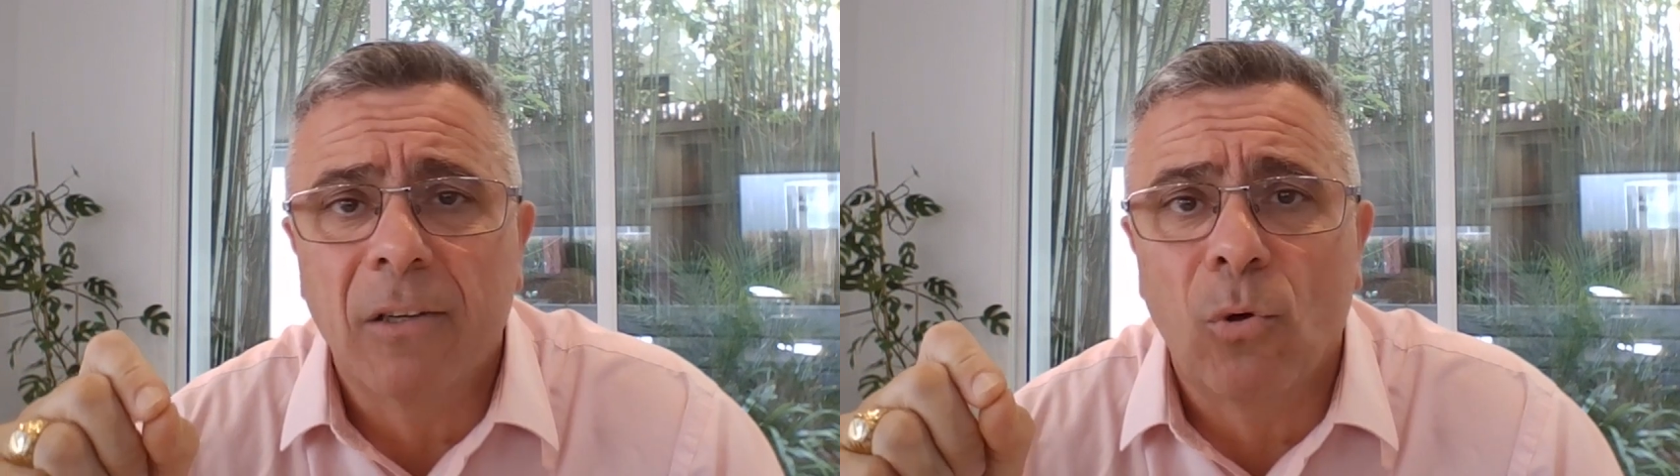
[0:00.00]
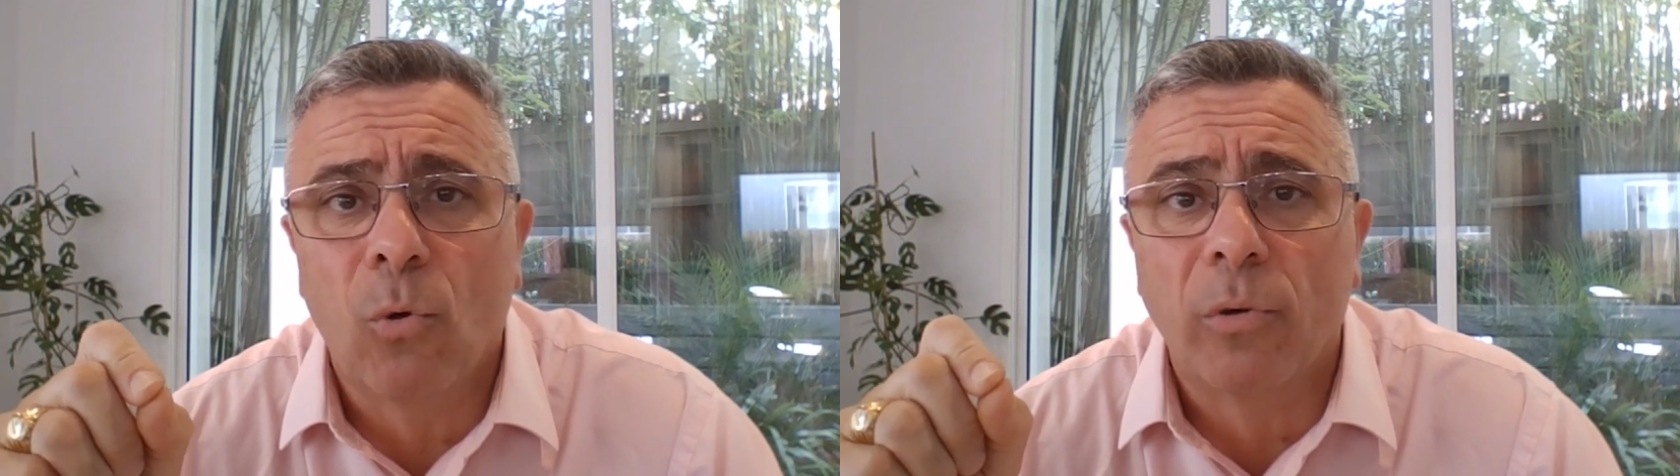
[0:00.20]

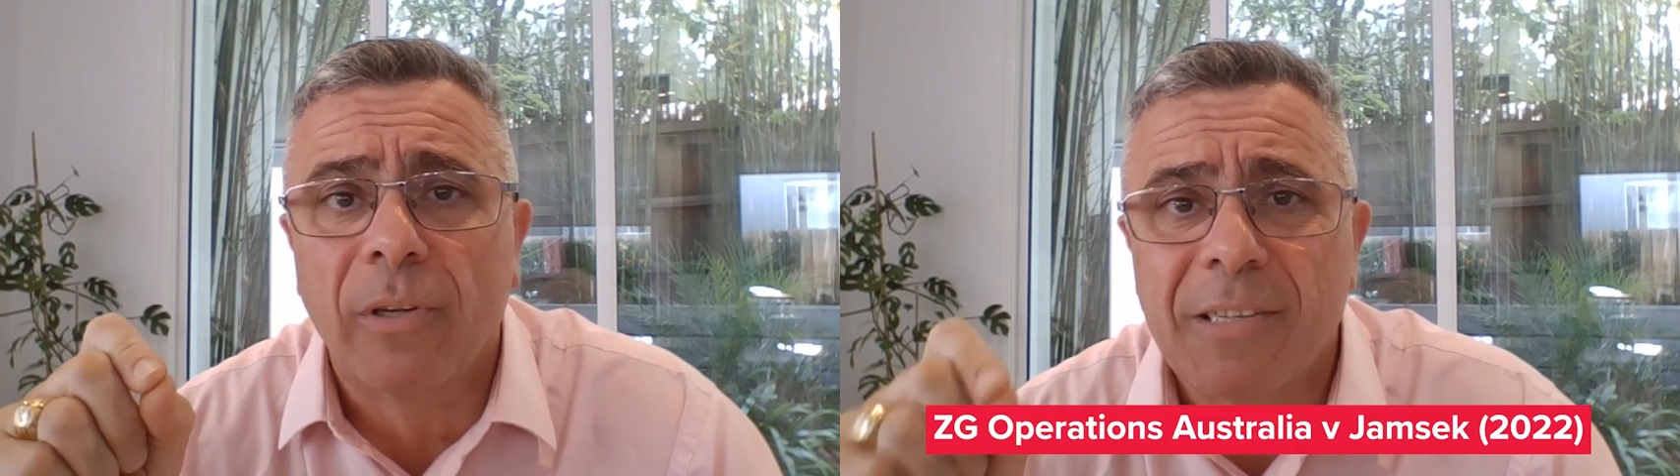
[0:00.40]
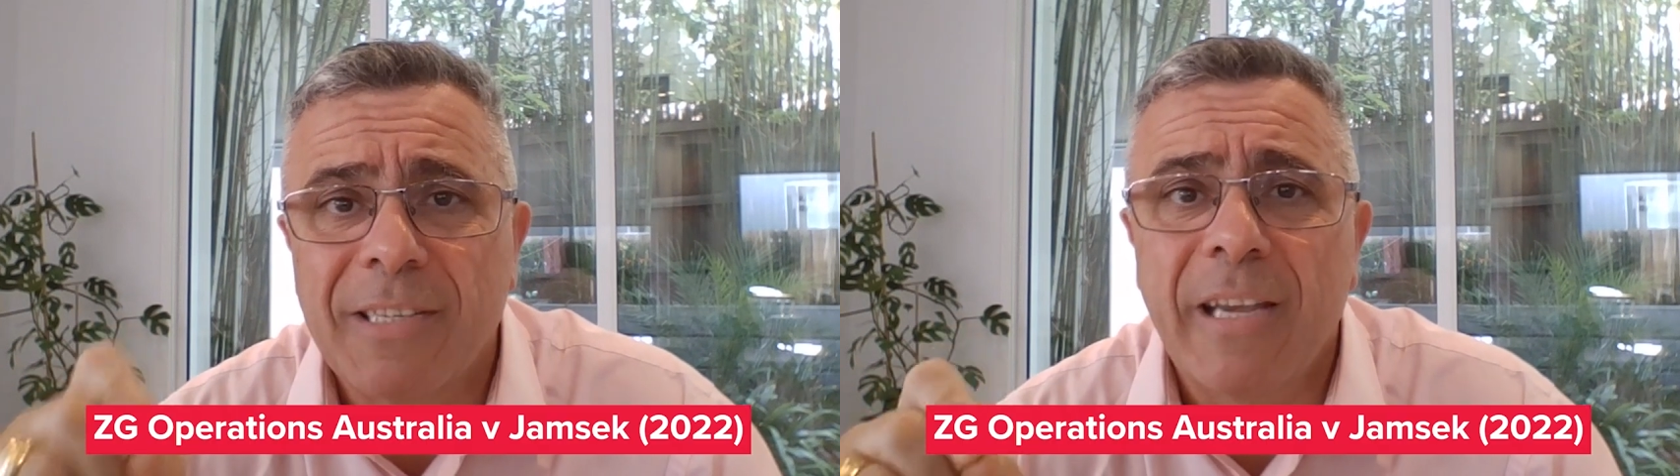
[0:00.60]

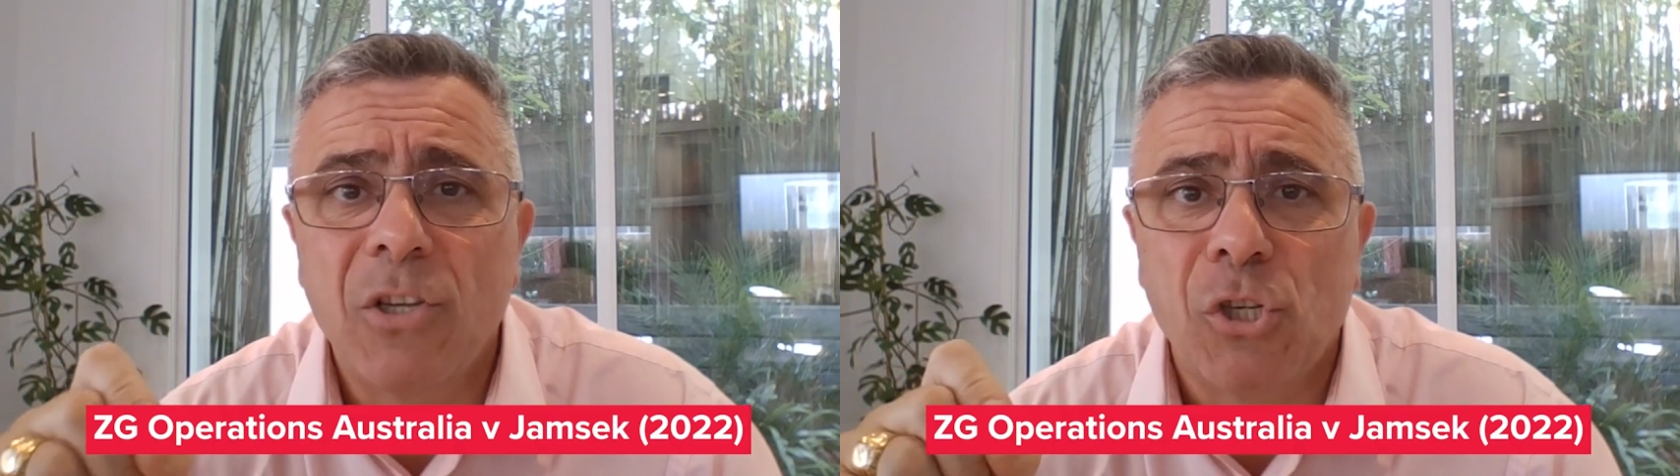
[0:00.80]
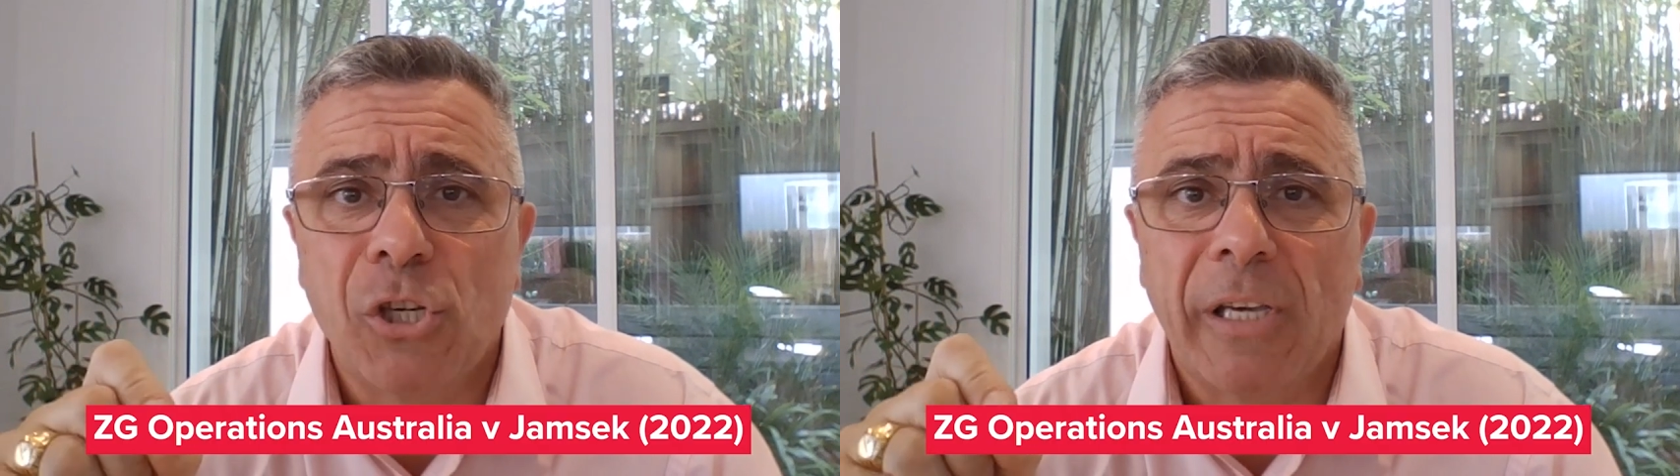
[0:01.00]
called
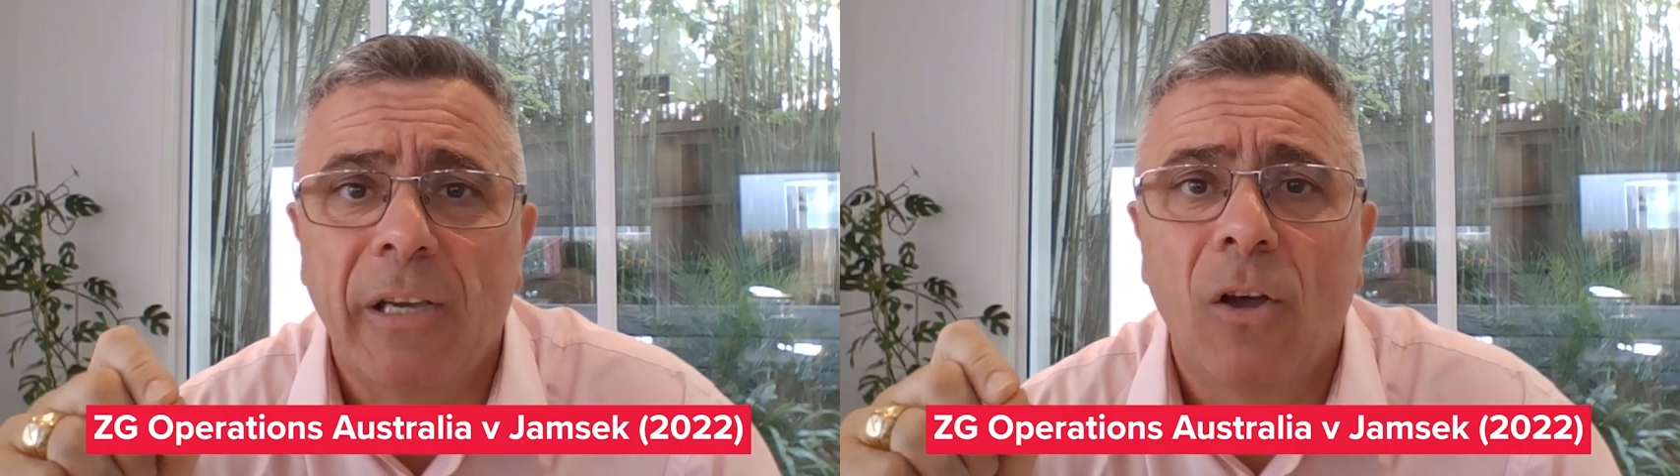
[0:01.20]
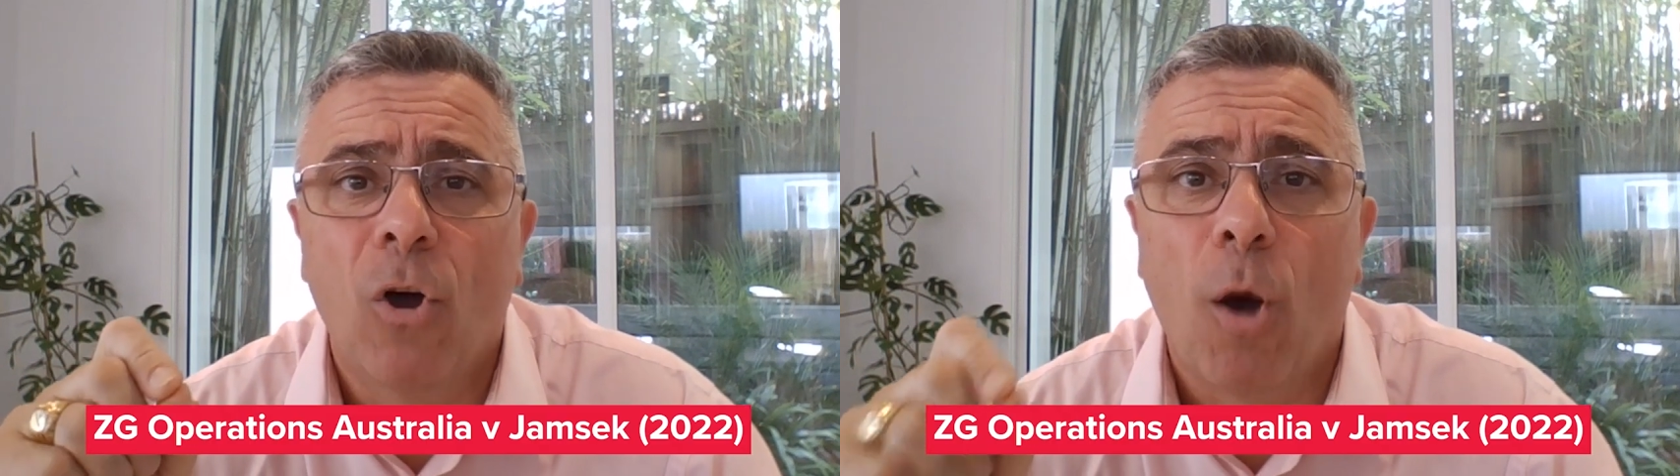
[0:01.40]

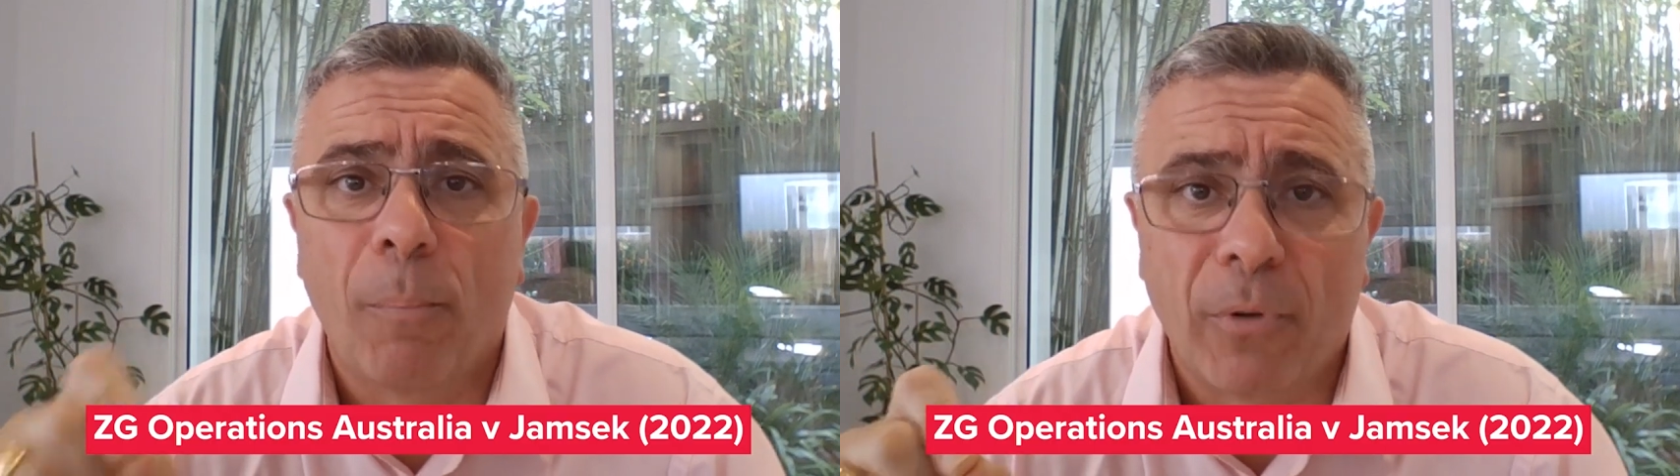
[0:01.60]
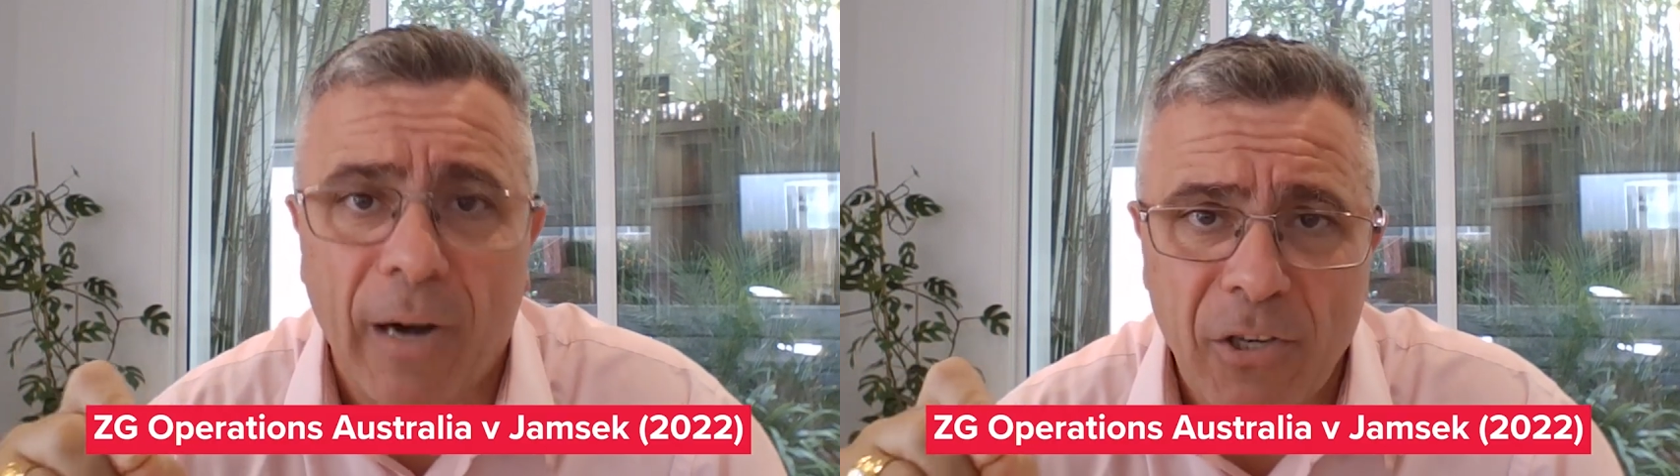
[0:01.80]
ZG
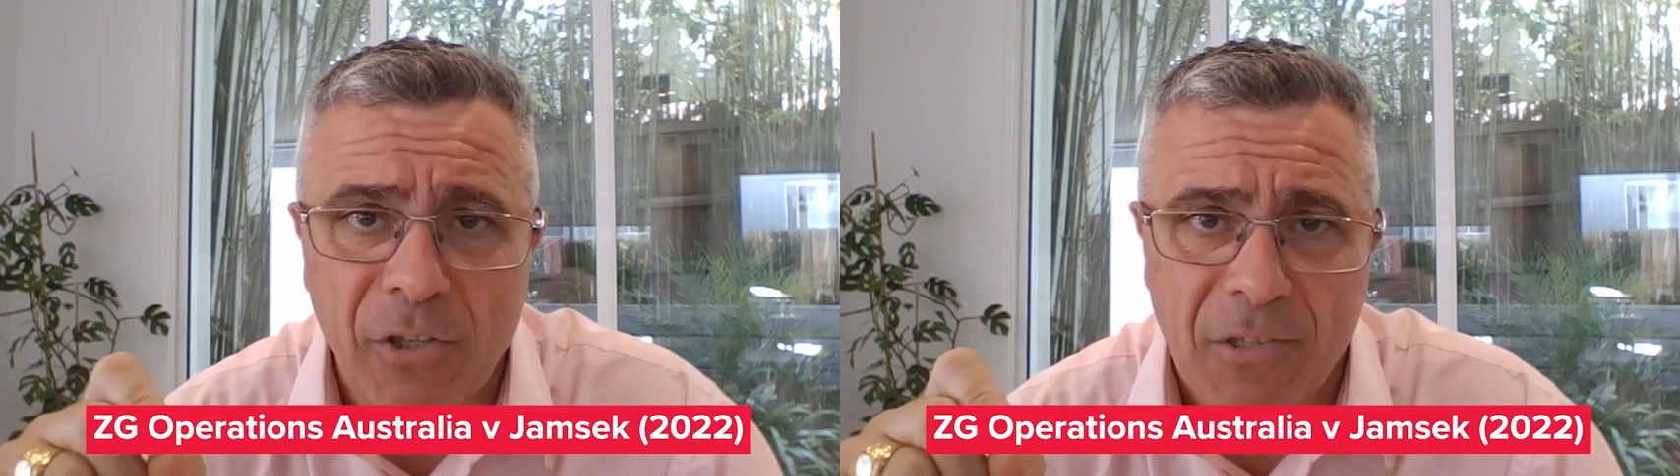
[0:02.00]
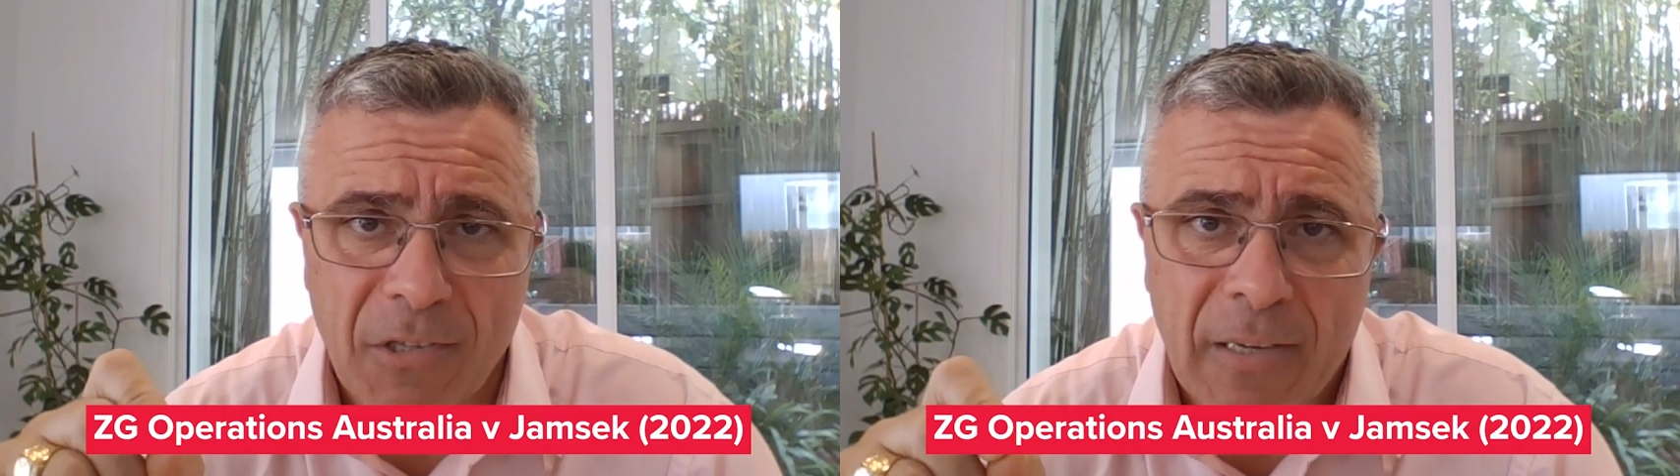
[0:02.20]

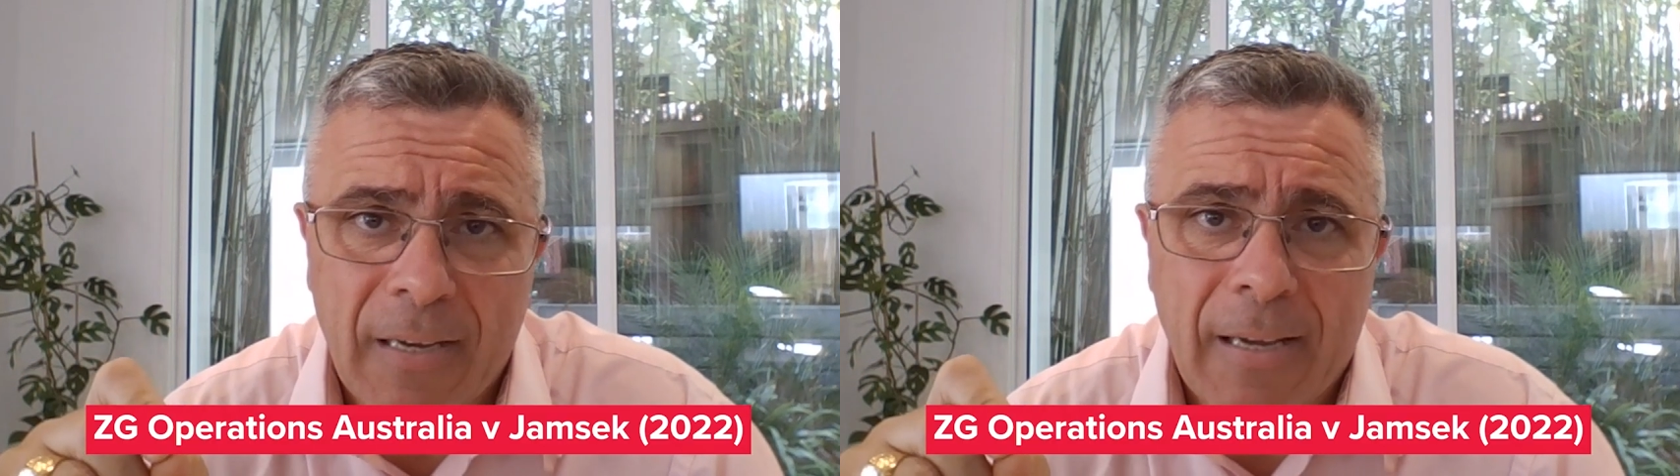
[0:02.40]
Operations.